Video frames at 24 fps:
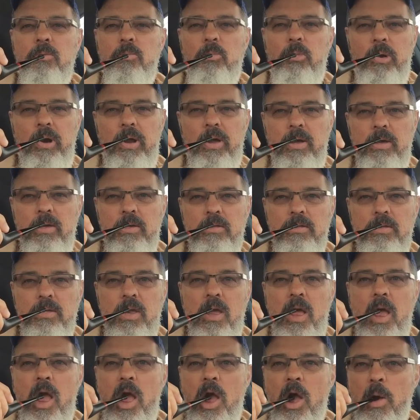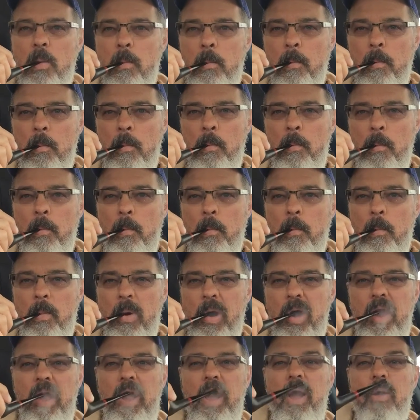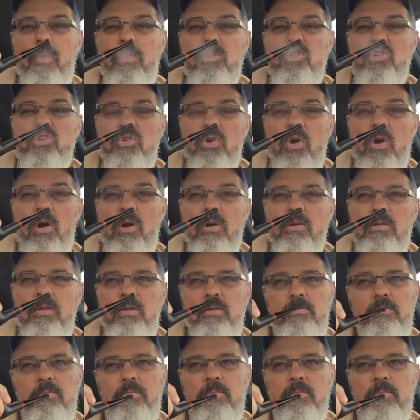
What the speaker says: surprise. I was shocked.